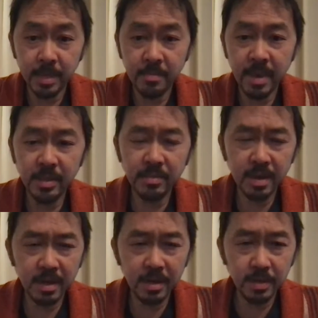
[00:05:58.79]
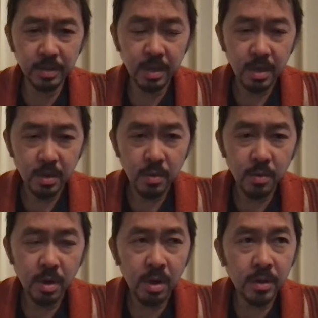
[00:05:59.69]
A mastermind is
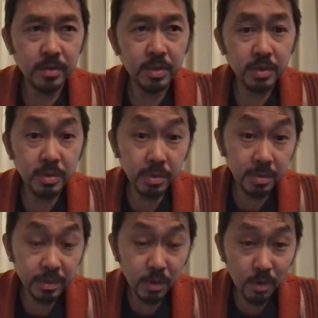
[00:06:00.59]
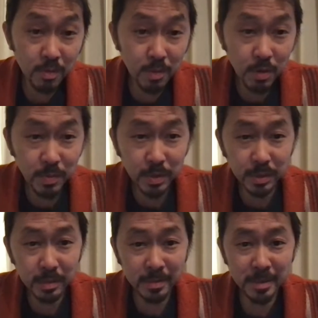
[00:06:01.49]
two or more
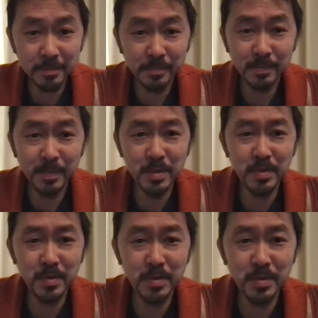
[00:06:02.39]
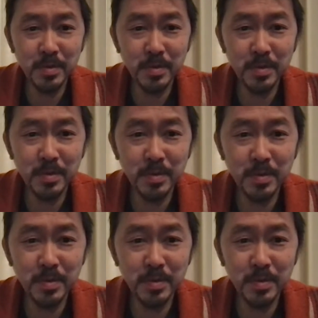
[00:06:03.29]
persons who get together